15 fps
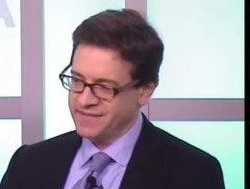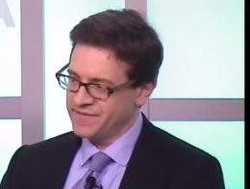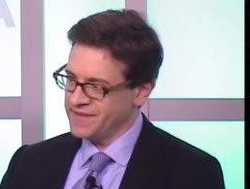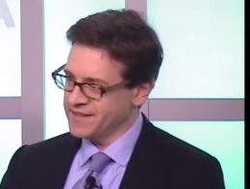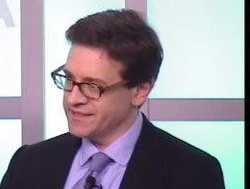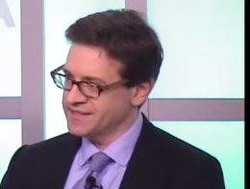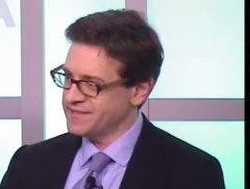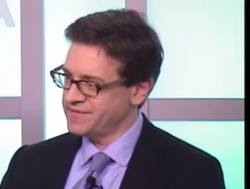
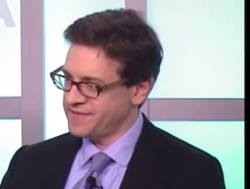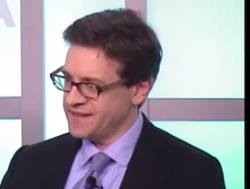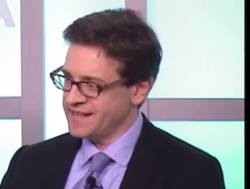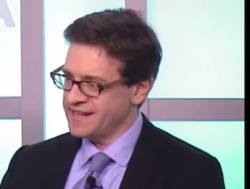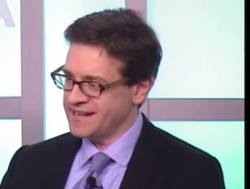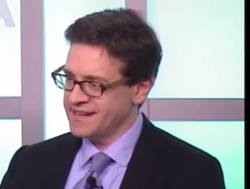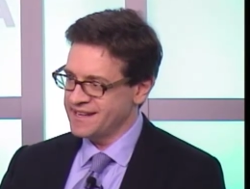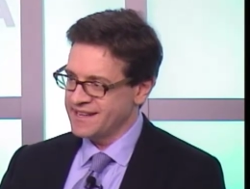feels
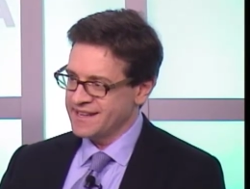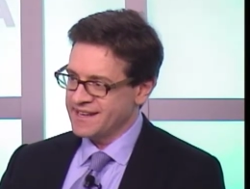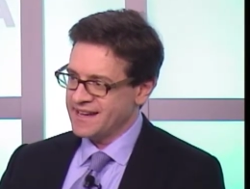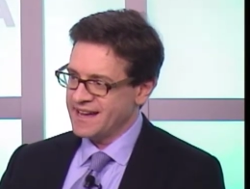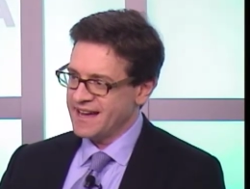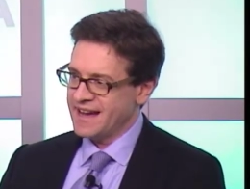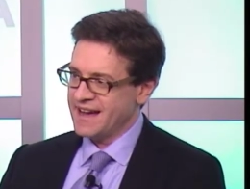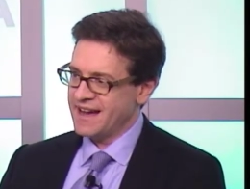defeated.
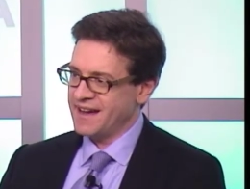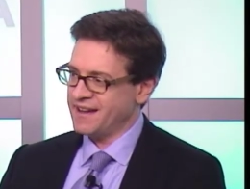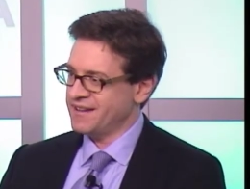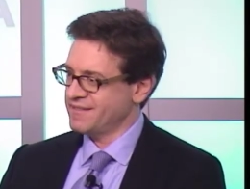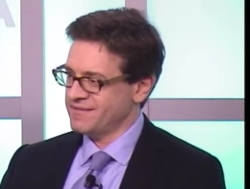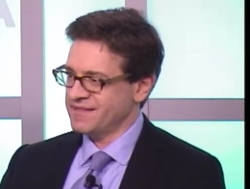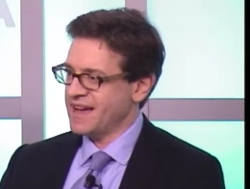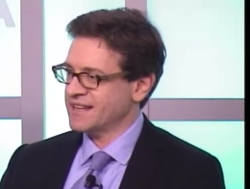
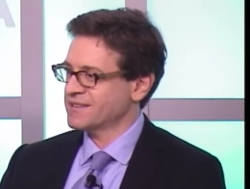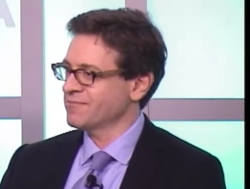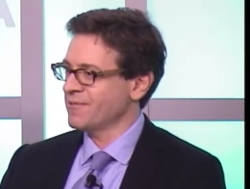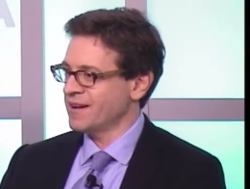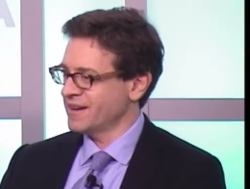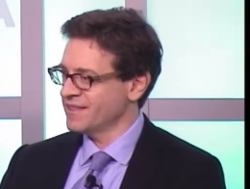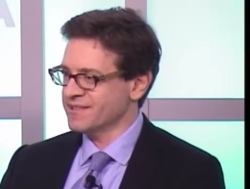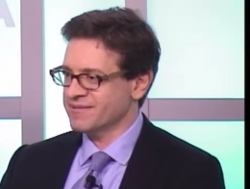That's
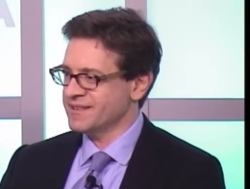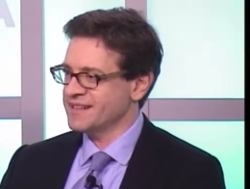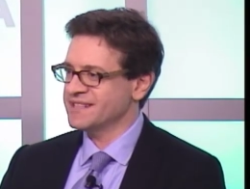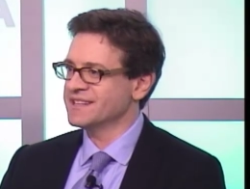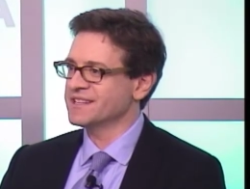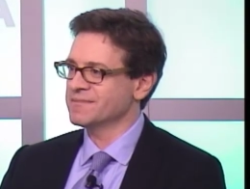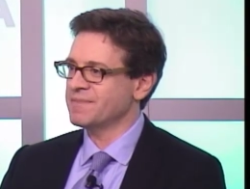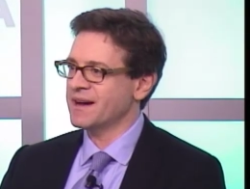one of the
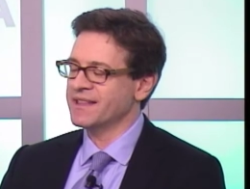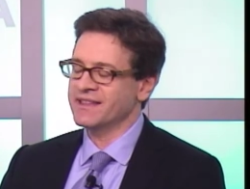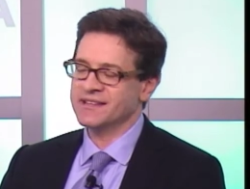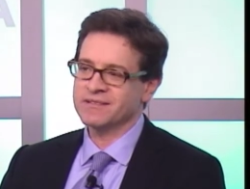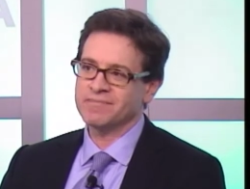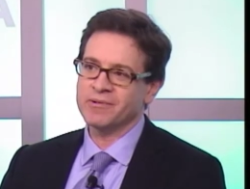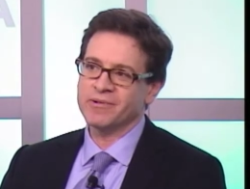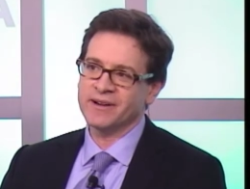reasons by
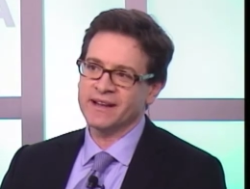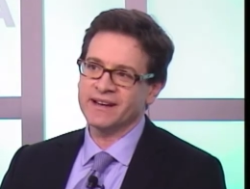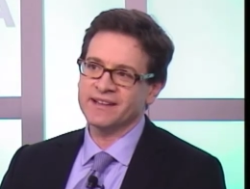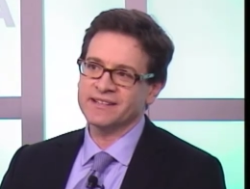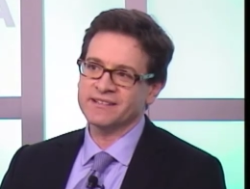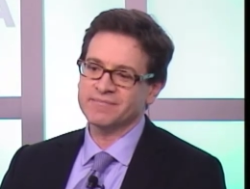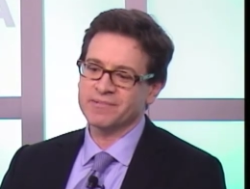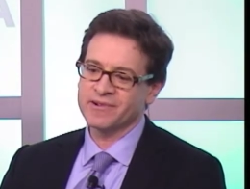this point.
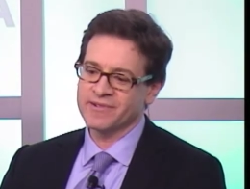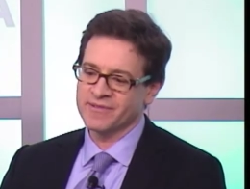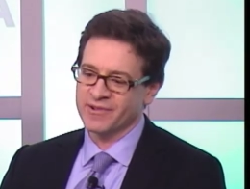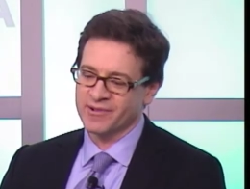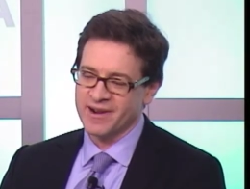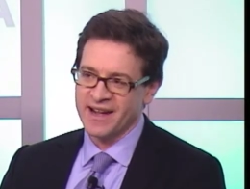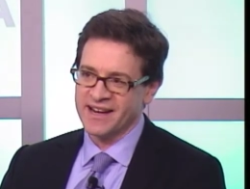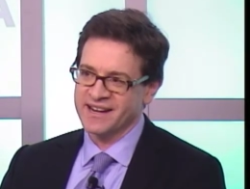His
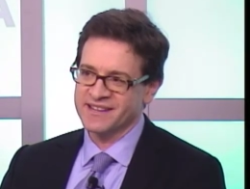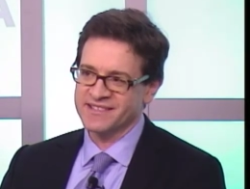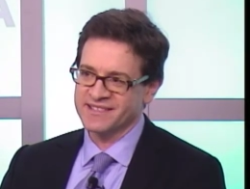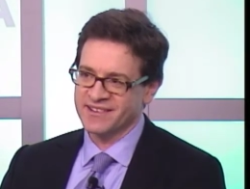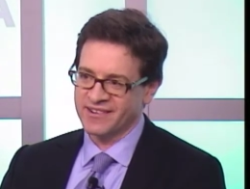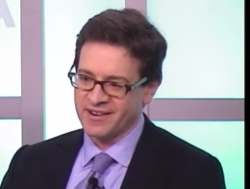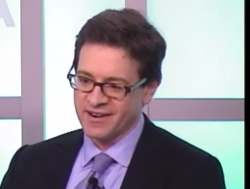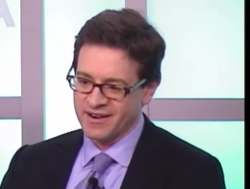approval ratings
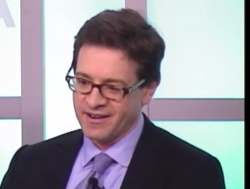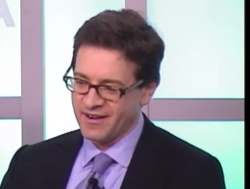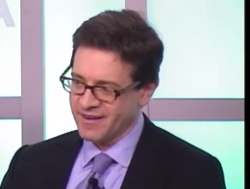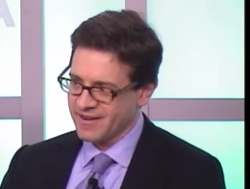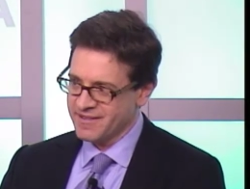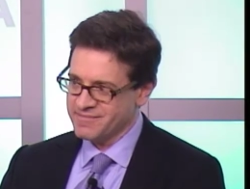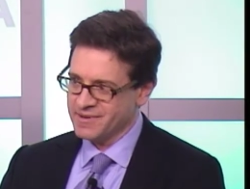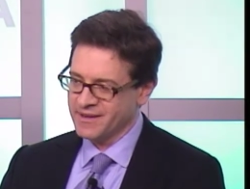are
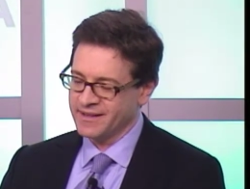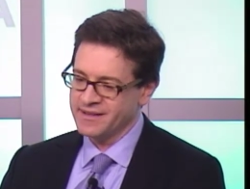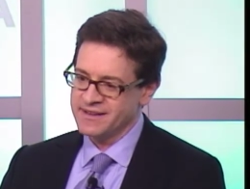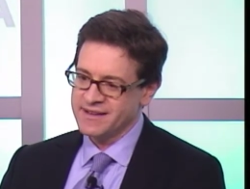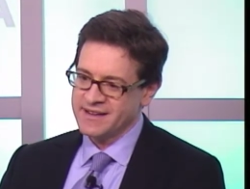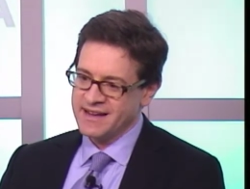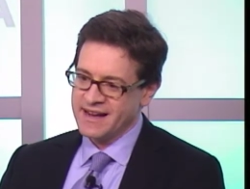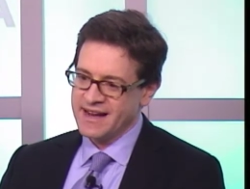horrible.
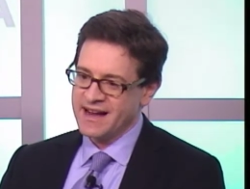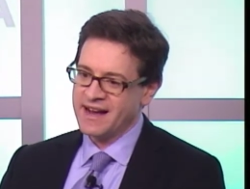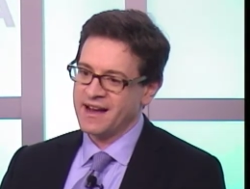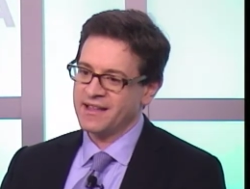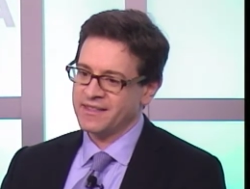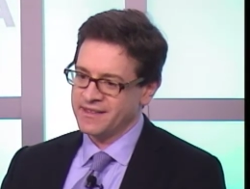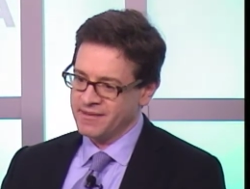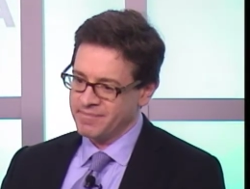
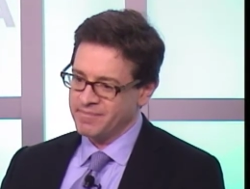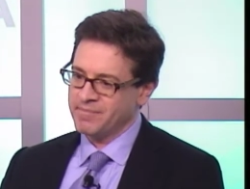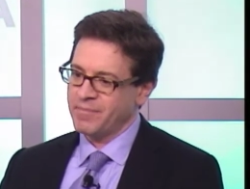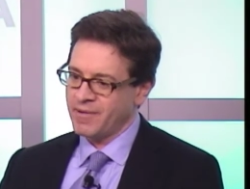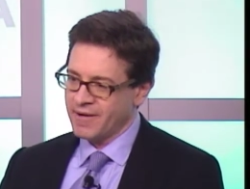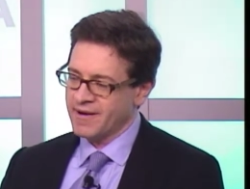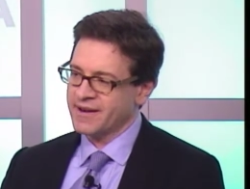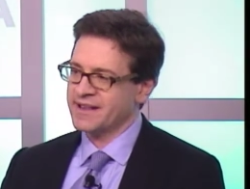The
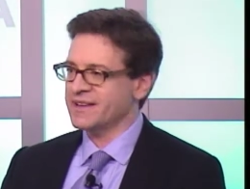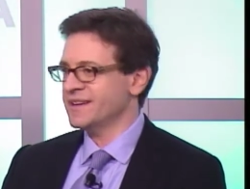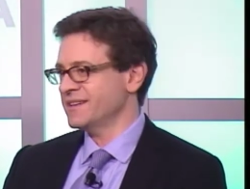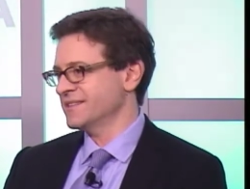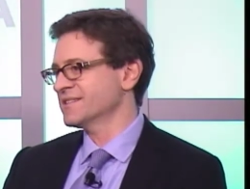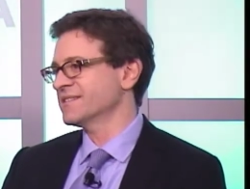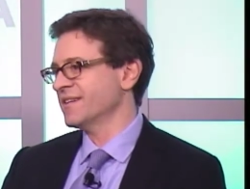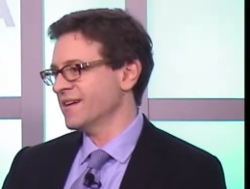party
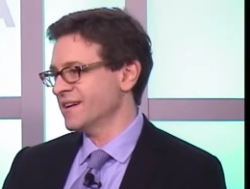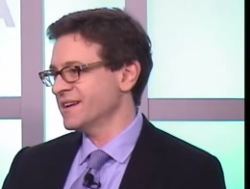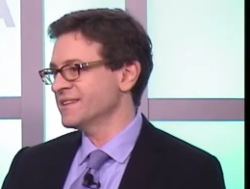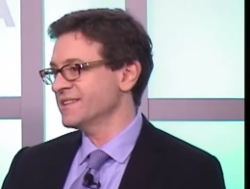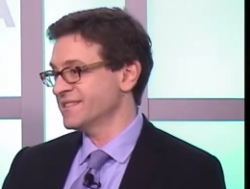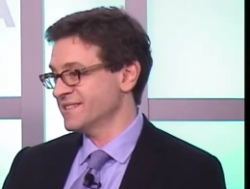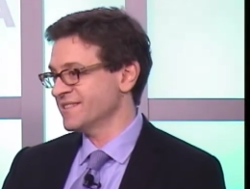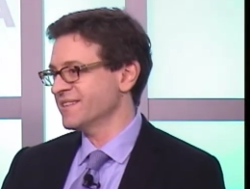is starting
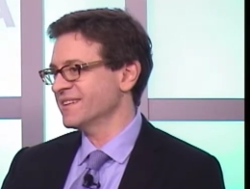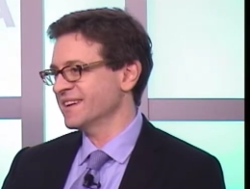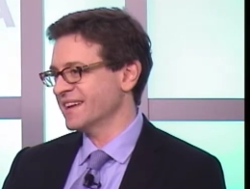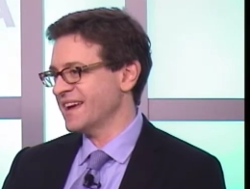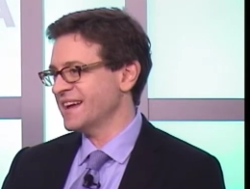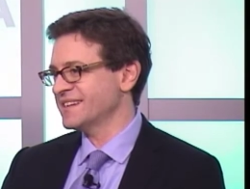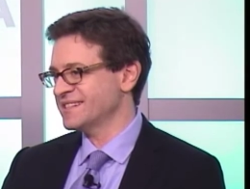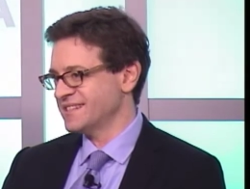to turn
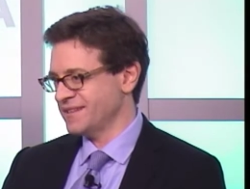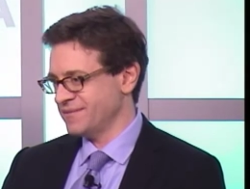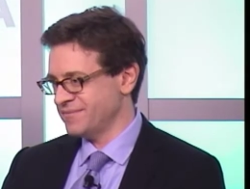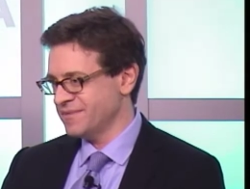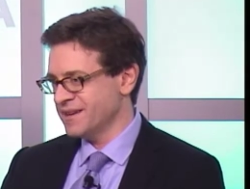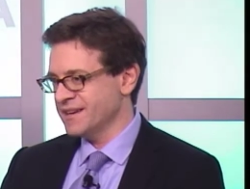against him